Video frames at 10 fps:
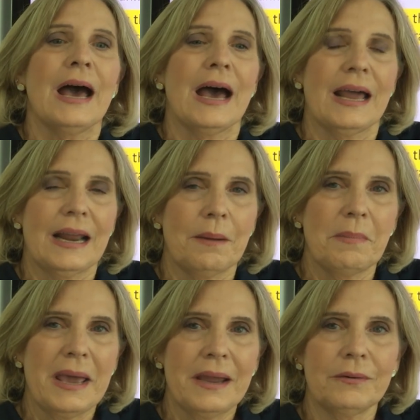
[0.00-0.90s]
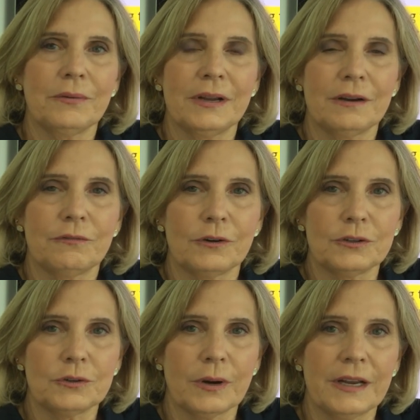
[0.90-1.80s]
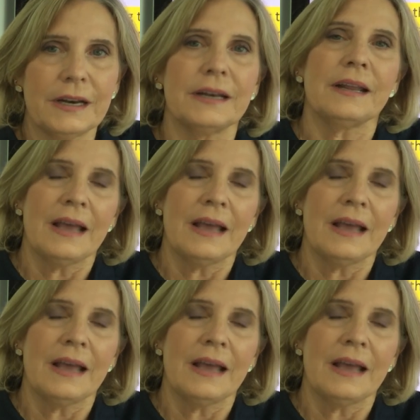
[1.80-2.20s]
and I'm angry and frustrated,